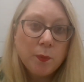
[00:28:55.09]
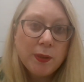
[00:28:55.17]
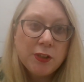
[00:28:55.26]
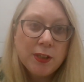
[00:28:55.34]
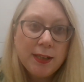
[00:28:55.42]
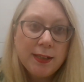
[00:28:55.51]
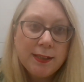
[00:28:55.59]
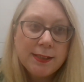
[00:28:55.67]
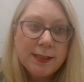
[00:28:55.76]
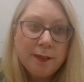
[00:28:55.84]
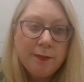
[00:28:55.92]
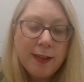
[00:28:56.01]
which
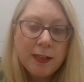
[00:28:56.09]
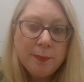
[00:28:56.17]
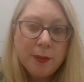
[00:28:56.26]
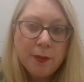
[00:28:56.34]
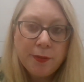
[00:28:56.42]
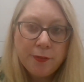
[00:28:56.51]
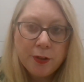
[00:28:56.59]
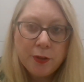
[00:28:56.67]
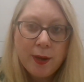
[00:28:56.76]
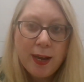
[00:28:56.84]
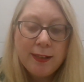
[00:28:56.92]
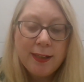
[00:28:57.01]
is available
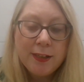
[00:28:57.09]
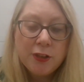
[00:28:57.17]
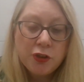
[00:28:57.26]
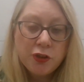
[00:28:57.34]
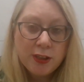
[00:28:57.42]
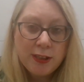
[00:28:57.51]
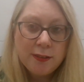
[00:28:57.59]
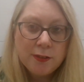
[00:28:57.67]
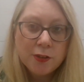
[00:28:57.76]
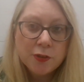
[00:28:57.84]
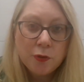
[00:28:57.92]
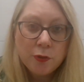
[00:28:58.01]
through
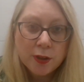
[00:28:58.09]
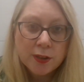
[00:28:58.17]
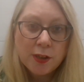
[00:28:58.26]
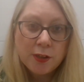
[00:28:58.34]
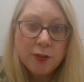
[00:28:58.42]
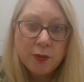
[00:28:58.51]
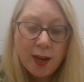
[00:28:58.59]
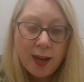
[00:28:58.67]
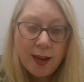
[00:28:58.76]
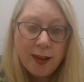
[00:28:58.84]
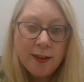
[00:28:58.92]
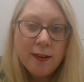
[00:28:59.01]

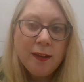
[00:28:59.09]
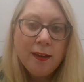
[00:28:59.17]
nhg.org.uk